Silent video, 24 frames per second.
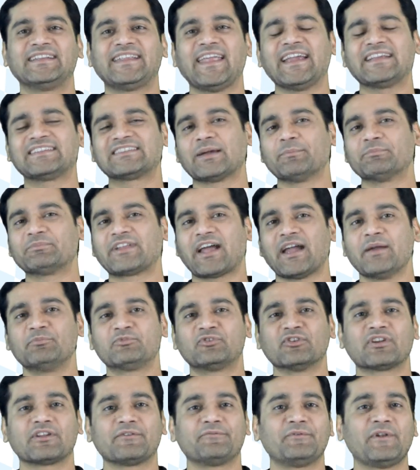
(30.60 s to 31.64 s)
Take some time
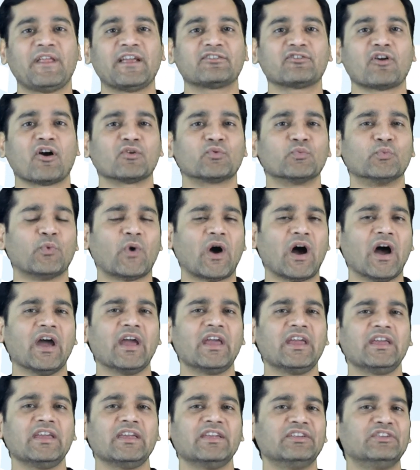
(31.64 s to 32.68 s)
to reflect on
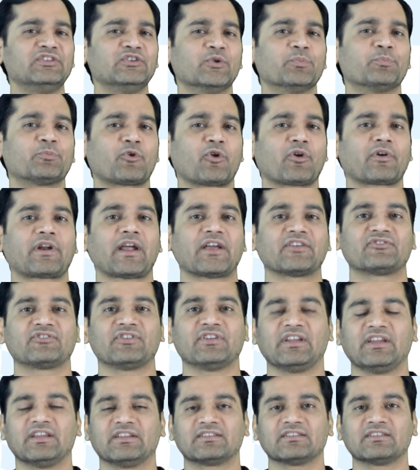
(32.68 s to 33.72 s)
why you
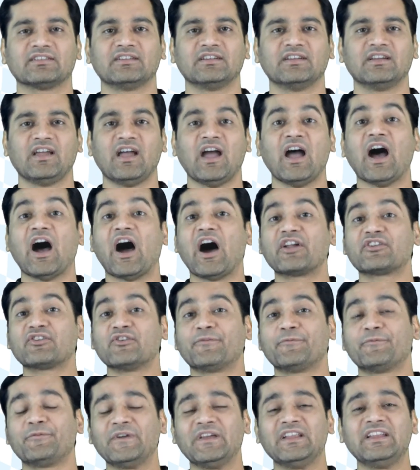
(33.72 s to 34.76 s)
procrastinate. Are
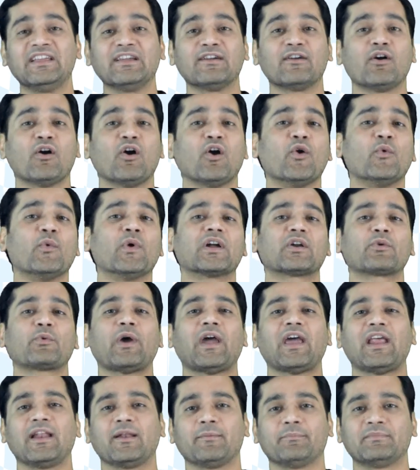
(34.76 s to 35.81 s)
you feeling
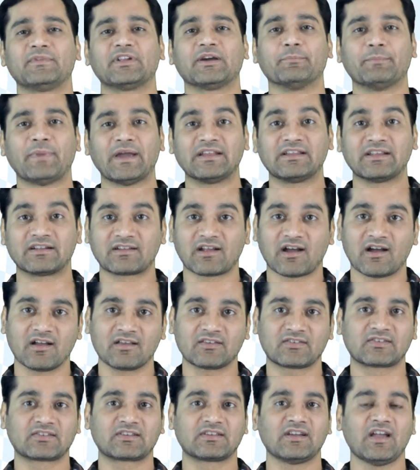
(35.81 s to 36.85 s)
overwhelmed by the
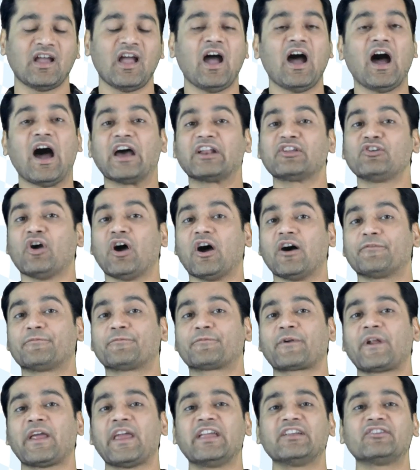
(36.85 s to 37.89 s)
task? Are you
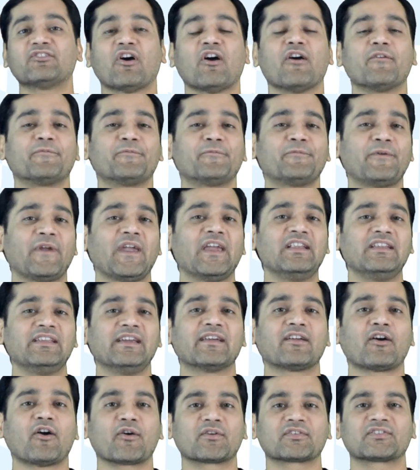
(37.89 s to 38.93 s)
afraid of
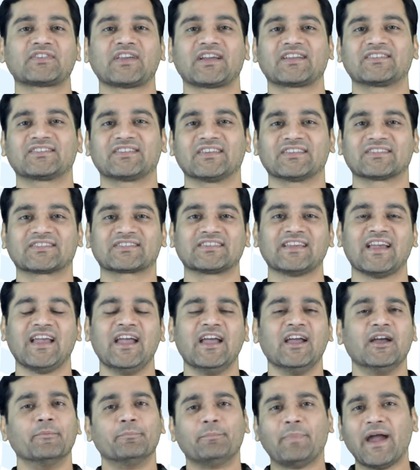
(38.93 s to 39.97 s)
failure or success?
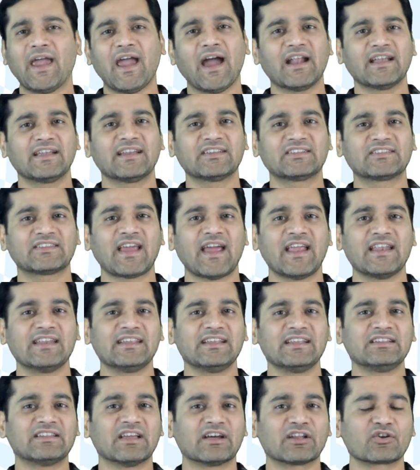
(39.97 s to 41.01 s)
By
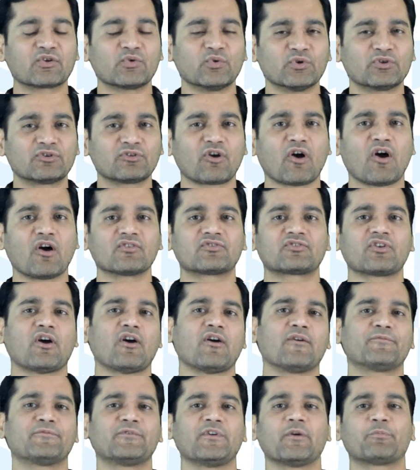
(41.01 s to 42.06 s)
understanding the root cause
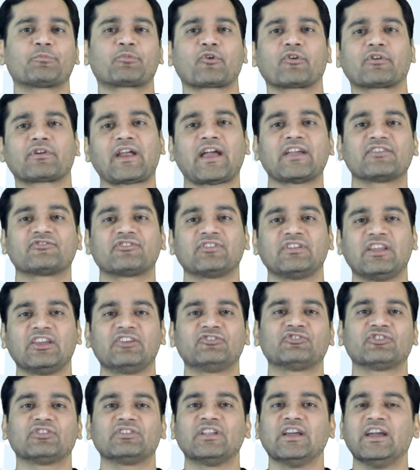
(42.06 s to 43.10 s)
of your
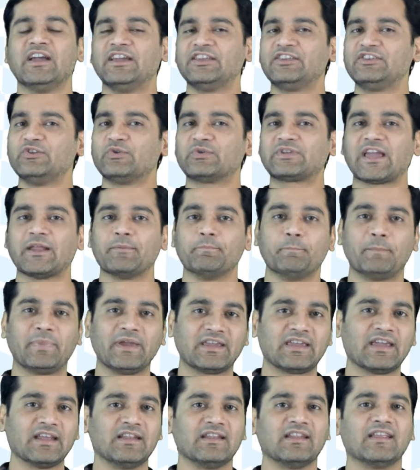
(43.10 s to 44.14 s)
procrastination, you can
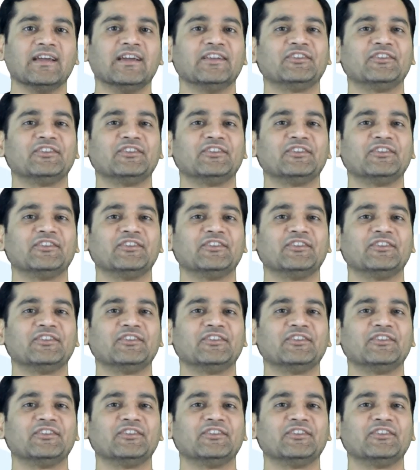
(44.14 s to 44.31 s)
begin